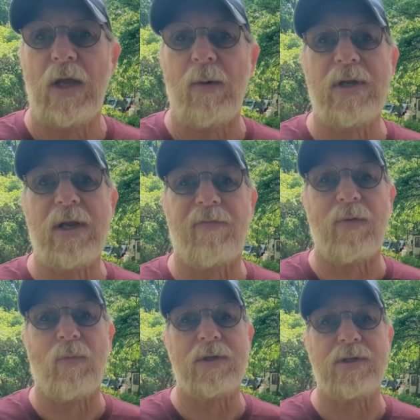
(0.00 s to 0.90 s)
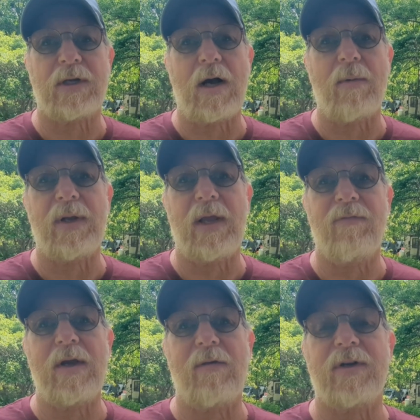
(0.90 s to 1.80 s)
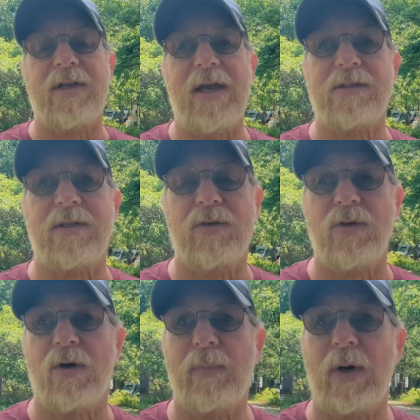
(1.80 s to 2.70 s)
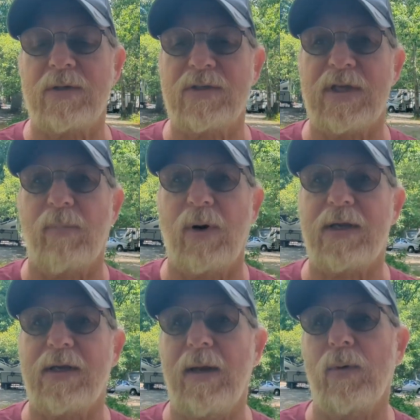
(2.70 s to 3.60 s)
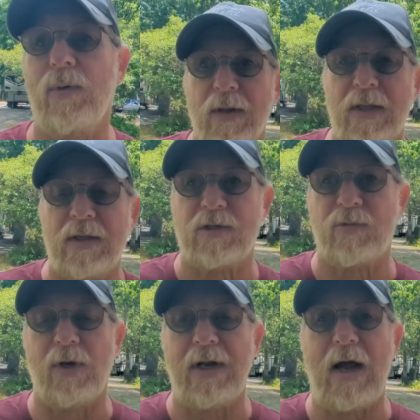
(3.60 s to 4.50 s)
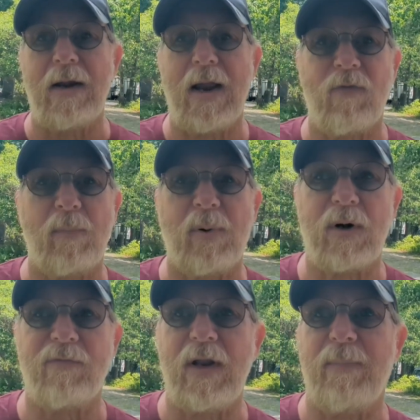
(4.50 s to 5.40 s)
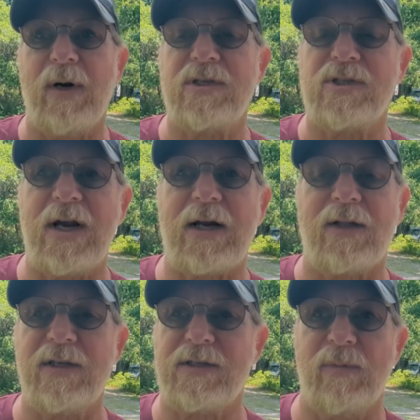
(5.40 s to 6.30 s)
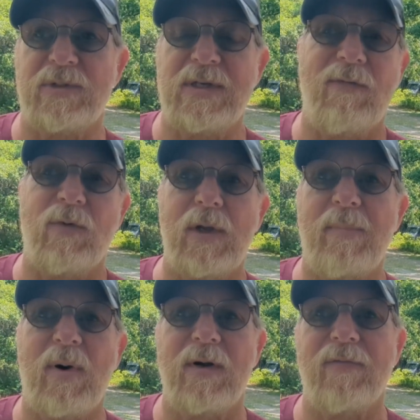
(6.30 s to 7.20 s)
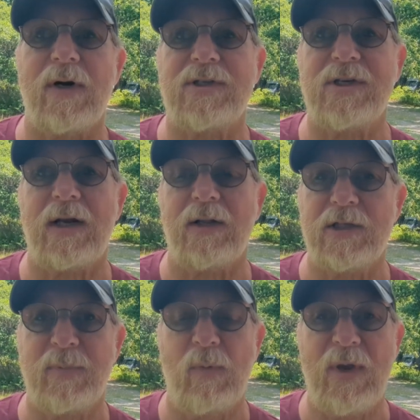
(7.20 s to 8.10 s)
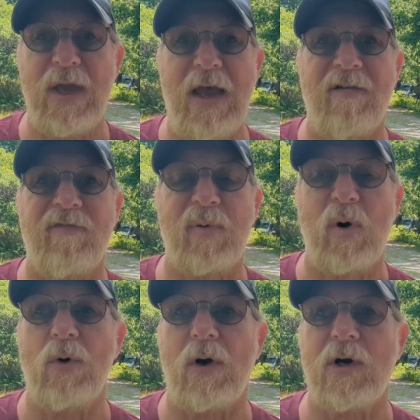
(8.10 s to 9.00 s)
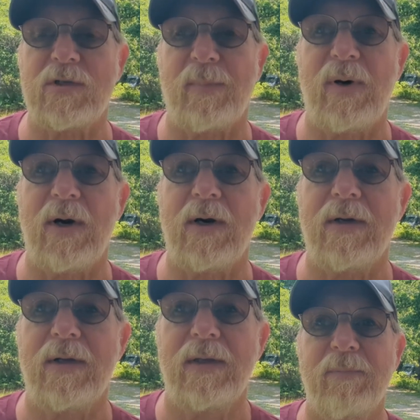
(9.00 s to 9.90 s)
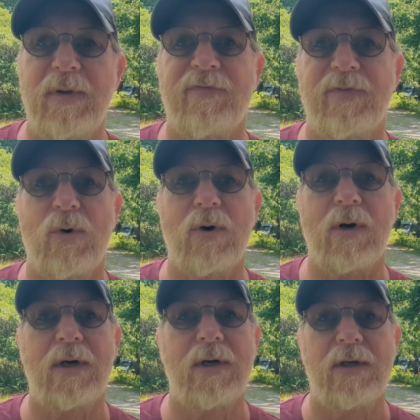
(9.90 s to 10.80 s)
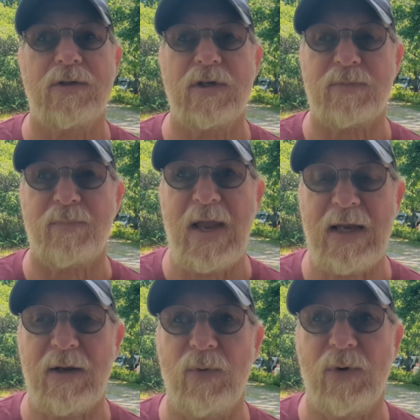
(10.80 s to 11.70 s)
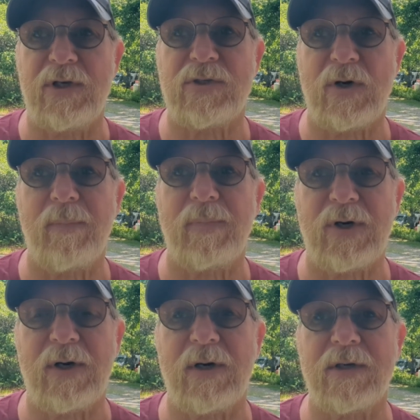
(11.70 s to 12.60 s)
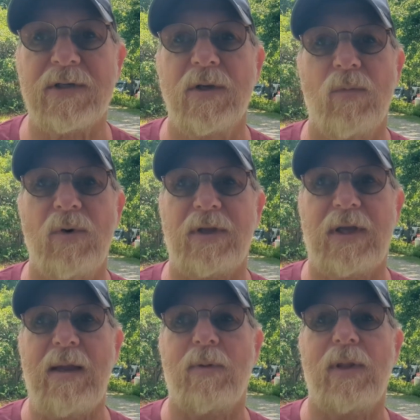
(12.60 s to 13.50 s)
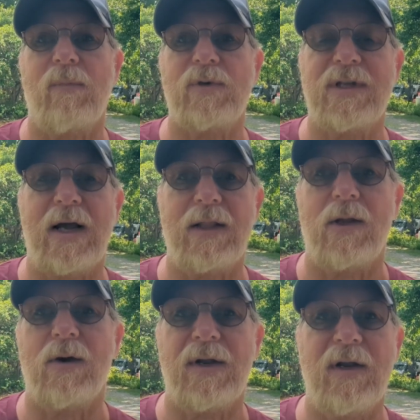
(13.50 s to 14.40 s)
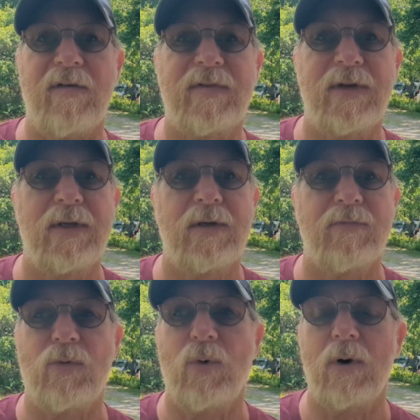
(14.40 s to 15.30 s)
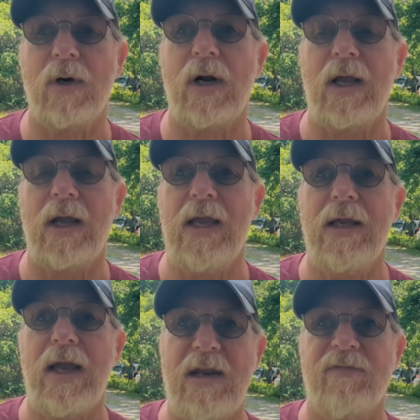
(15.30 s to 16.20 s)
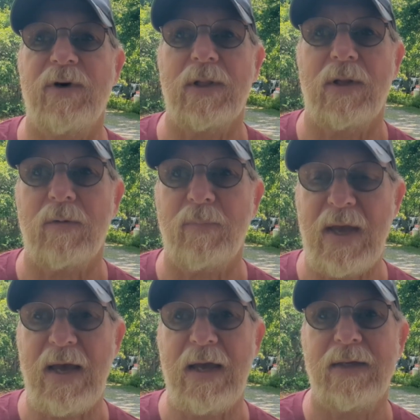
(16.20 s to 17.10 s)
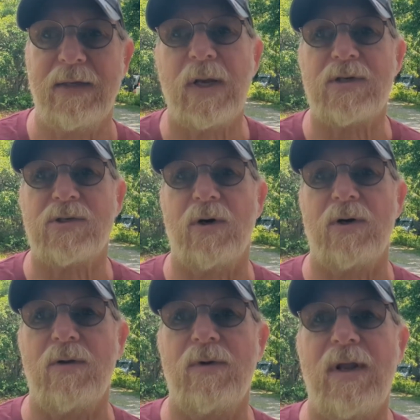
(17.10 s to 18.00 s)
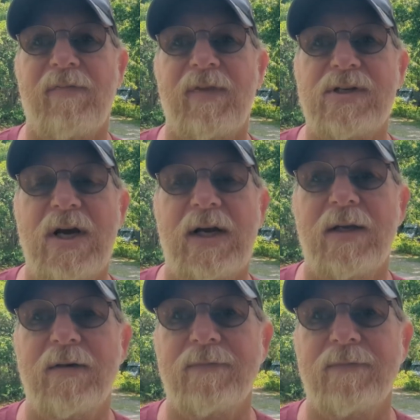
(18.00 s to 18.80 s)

Yeah, we definitely want you to comment. Have you ever tested your emergency brake cable? It's really not ever part of anybody's checklist, and it was never really part of our checklist, but we have pulled ours apart before, just taking really sharp turns with a cable that was not long enough for a 8-foot long bed. Make sure you definitely check it.